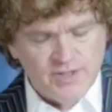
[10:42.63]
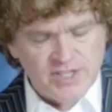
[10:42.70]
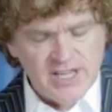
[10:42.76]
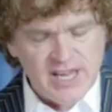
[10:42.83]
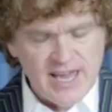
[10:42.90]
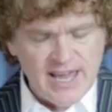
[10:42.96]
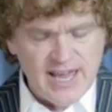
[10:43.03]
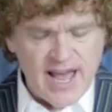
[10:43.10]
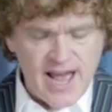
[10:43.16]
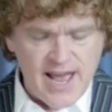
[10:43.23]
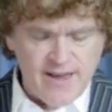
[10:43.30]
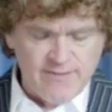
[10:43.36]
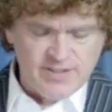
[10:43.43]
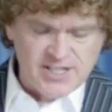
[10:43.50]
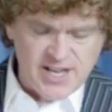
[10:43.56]
See, I
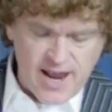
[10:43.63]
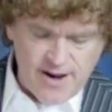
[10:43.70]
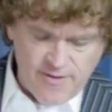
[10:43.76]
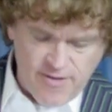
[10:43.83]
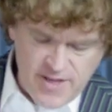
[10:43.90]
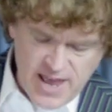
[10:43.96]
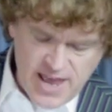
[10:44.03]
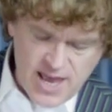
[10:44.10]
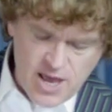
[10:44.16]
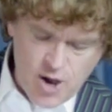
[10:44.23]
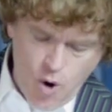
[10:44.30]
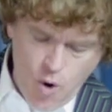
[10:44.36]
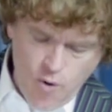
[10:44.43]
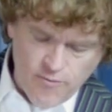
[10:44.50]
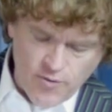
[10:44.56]
have set thee
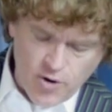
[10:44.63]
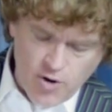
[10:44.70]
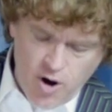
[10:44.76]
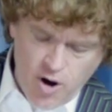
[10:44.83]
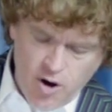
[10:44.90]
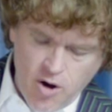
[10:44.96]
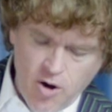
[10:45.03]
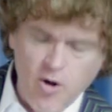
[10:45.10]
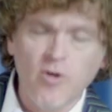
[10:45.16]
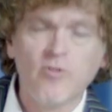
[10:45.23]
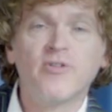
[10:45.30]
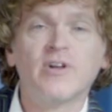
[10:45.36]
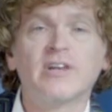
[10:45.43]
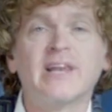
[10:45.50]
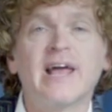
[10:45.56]
over all
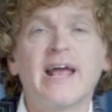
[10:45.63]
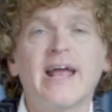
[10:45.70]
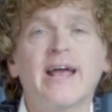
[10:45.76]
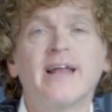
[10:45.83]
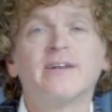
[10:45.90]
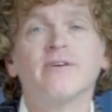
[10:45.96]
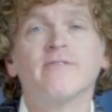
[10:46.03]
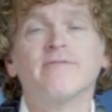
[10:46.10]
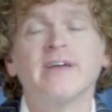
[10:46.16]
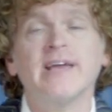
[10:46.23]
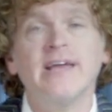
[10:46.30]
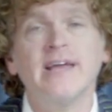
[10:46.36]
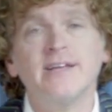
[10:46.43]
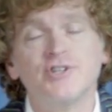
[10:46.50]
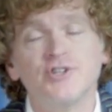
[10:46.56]
the land of
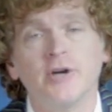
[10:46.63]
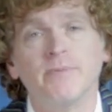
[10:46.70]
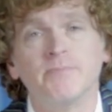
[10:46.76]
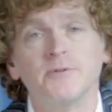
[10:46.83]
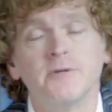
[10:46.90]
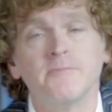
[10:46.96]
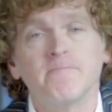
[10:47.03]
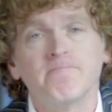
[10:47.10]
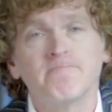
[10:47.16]
Egypt.